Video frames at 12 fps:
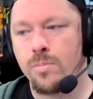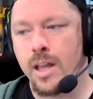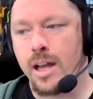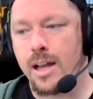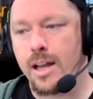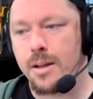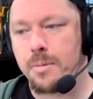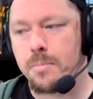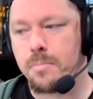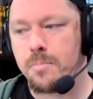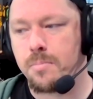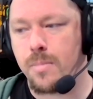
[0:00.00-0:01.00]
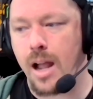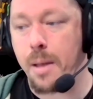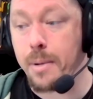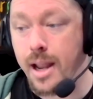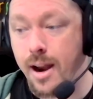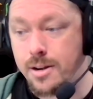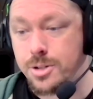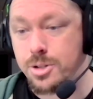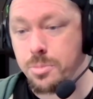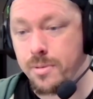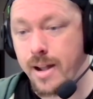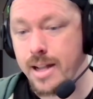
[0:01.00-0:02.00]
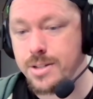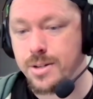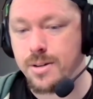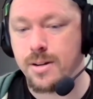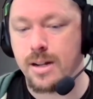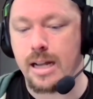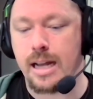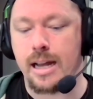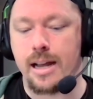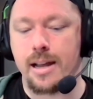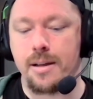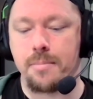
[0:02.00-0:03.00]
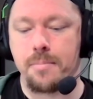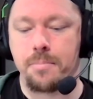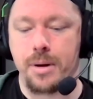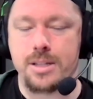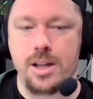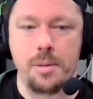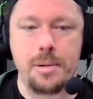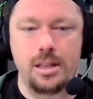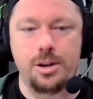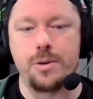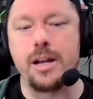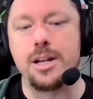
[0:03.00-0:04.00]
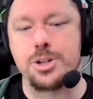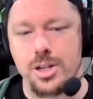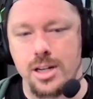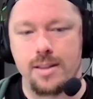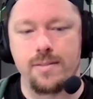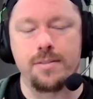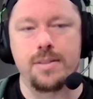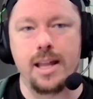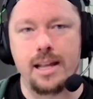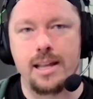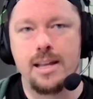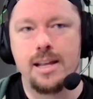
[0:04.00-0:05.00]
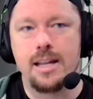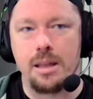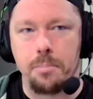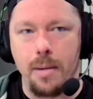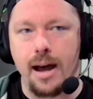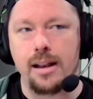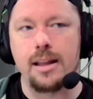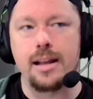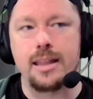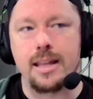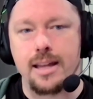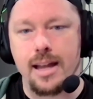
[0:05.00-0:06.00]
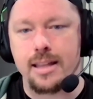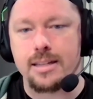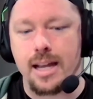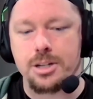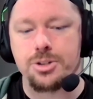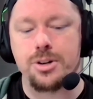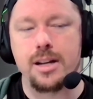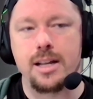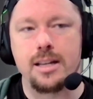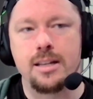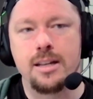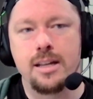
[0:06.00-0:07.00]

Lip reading: I am a character supervisor, but it's all about the creation and like the modeling and the texturing